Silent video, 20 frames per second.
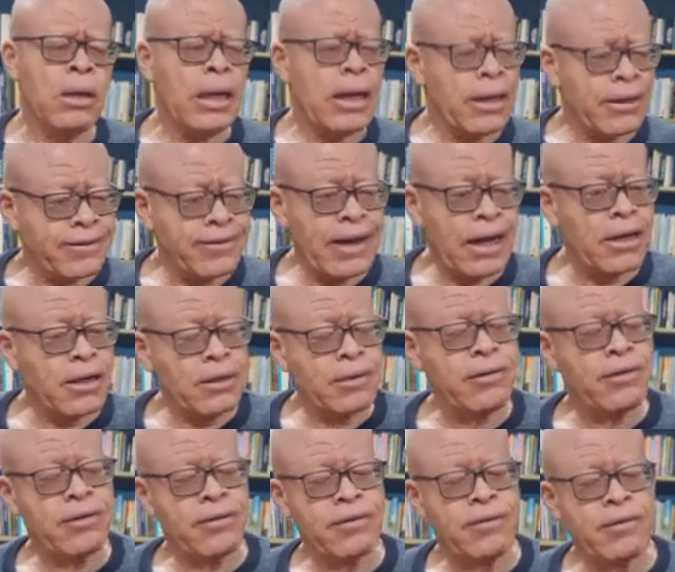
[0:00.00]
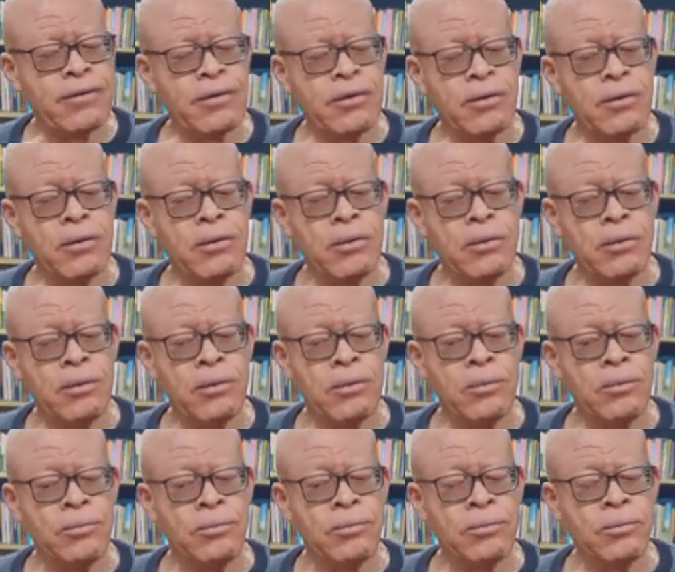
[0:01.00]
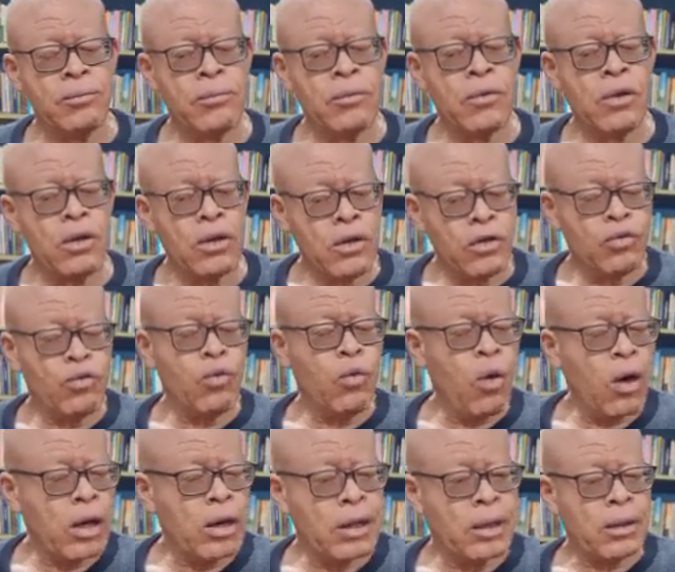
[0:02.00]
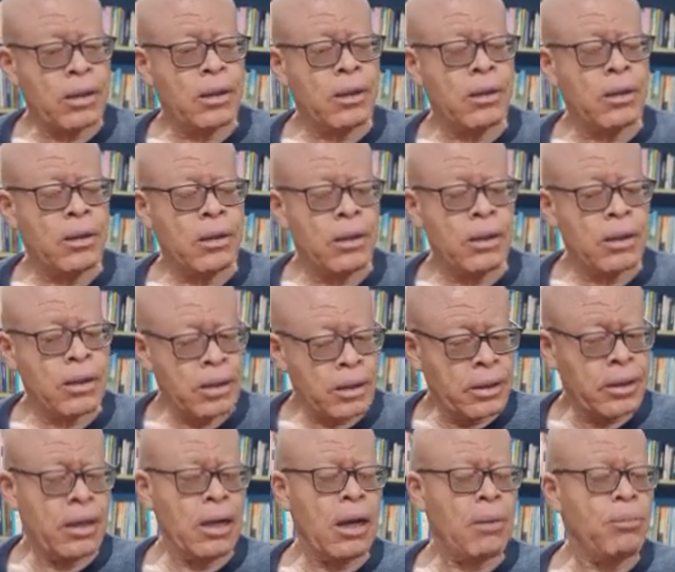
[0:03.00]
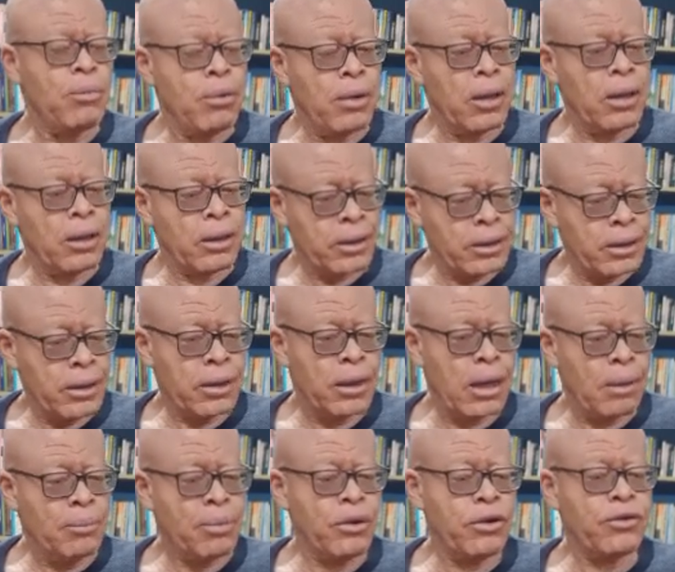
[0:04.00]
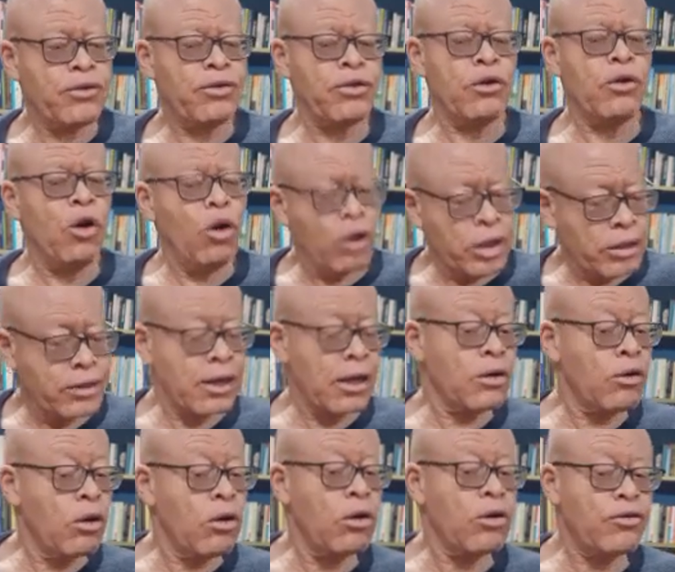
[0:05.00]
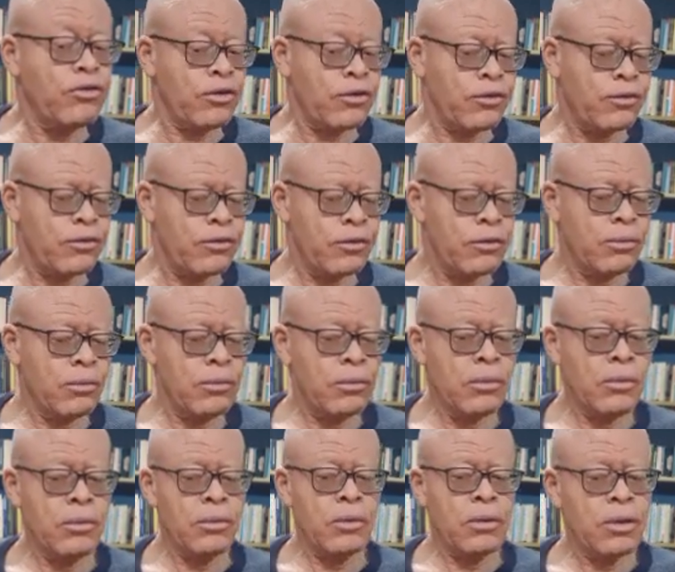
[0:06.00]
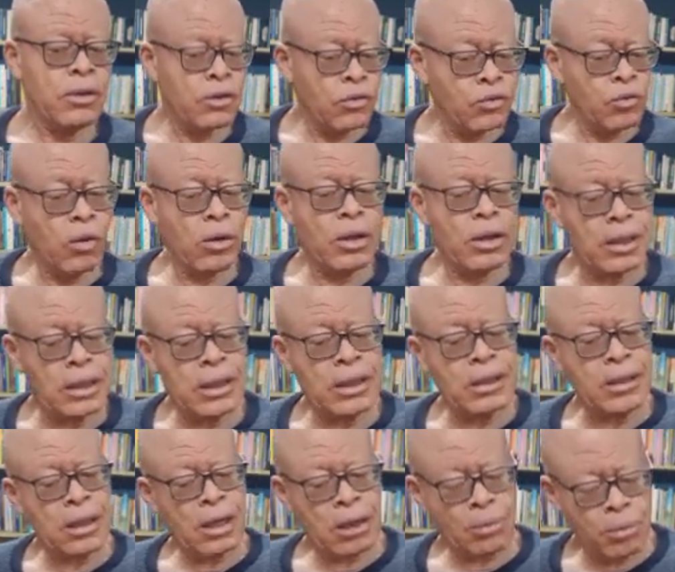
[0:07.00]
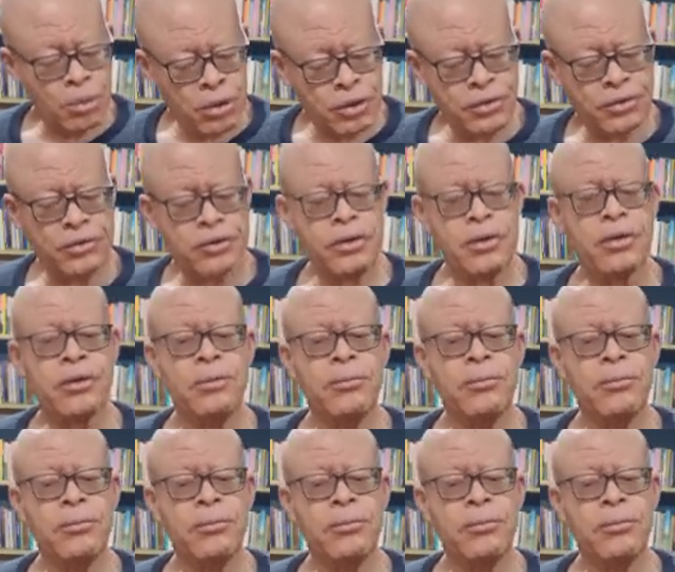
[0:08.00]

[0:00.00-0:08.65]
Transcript: a scientist is working in the laboratory, or a technologist is working in the laboratory,